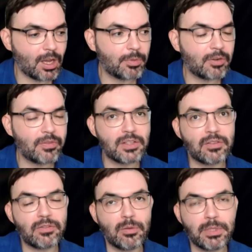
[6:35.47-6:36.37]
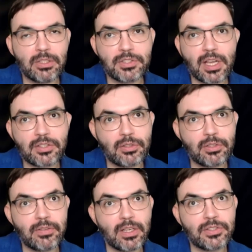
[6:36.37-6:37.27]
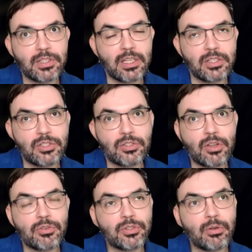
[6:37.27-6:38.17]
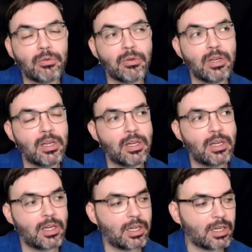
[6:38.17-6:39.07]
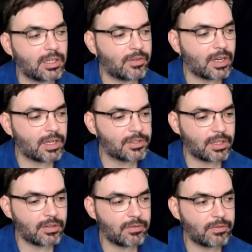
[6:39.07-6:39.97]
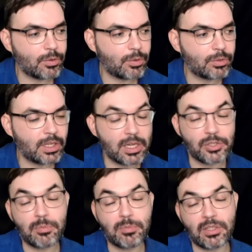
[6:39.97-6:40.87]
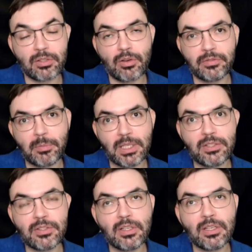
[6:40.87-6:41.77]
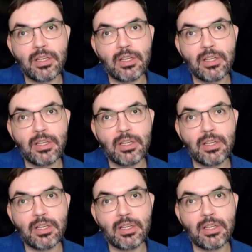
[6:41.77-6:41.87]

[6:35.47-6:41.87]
a professor from Middlesex University, and she's also an advisor for the Egyptian government